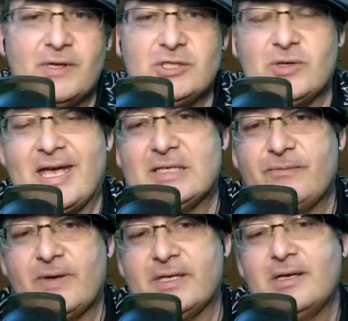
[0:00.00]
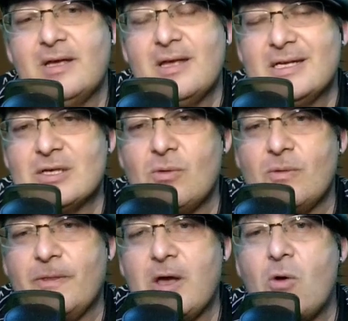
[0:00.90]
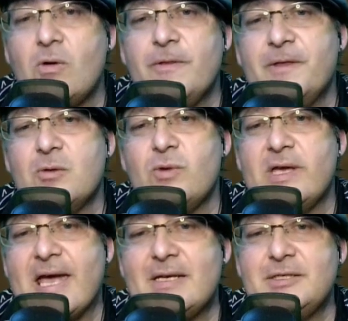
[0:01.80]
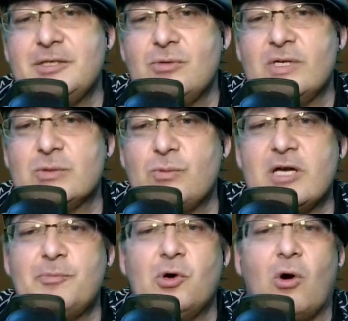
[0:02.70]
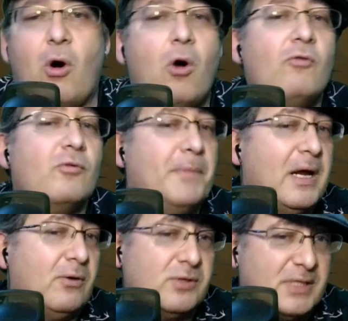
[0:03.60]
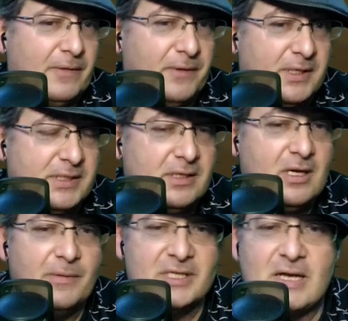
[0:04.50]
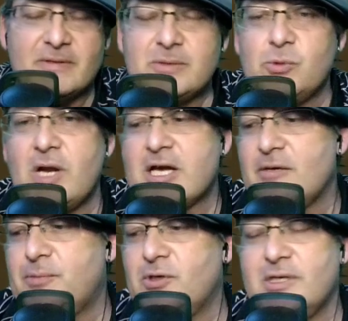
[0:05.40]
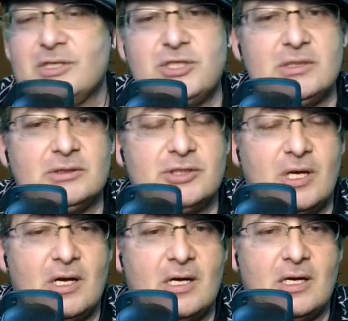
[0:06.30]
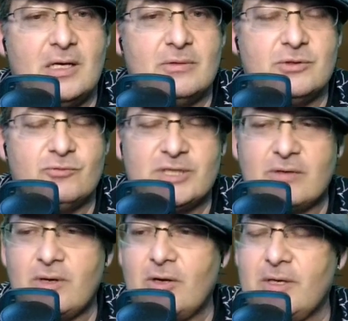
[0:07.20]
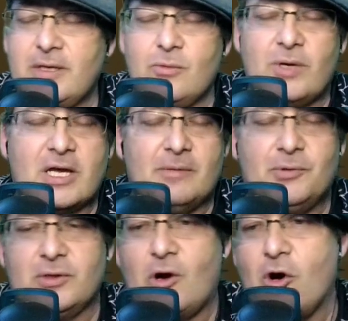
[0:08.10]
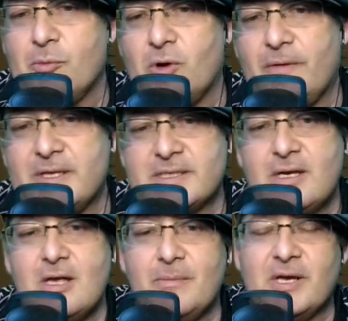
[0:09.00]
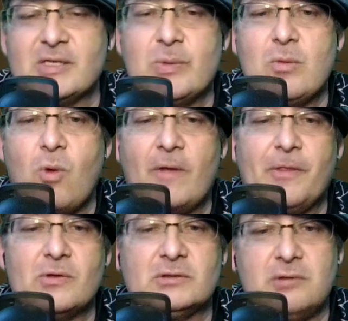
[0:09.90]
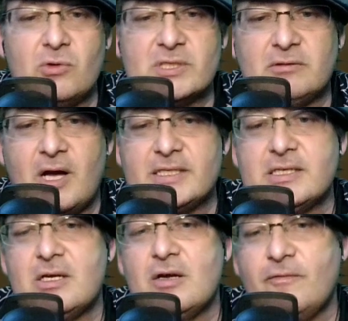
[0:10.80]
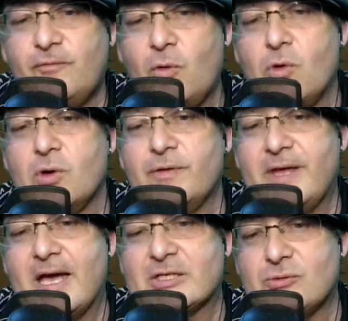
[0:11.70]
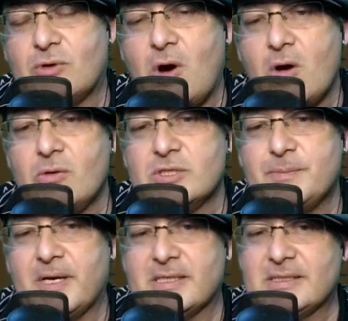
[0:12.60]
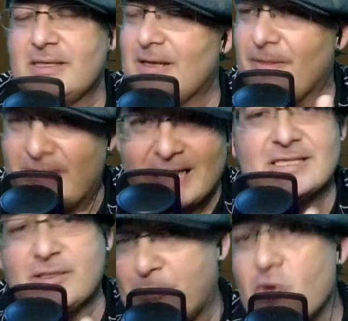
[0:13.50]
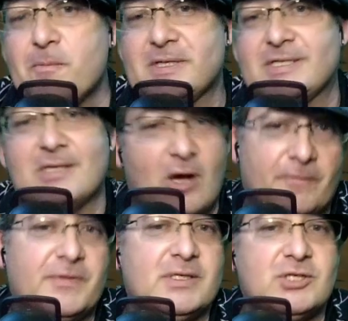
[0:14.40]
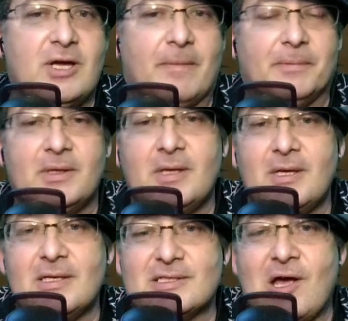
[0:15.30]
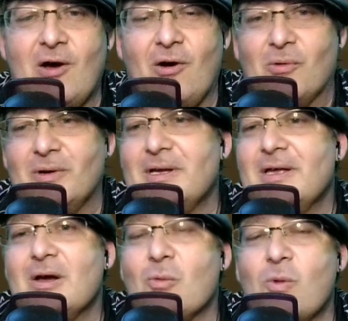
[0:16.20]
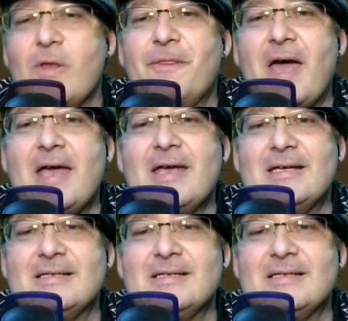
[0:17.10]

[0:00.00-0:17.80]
with this. You can't defend it. So the only thing we can do is we could put hull repairers on this, because obviously we're not going to put a shield regenerator on here. We're not going to put armor on this, because we want those low slots for the extra cargo space. That's the purpose of this ship. So with that